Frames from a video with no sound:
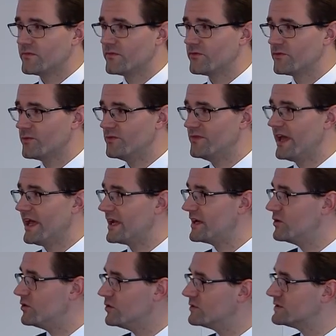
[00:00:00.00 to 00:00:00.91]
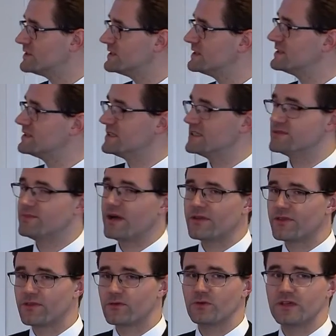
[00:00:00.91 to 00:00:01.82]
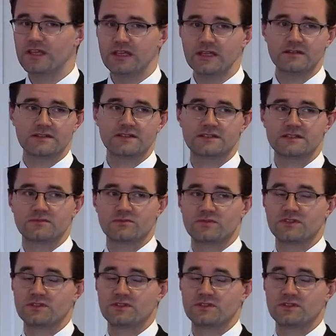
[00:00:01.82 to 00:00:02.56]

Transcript: from diagnosis is about 3 years.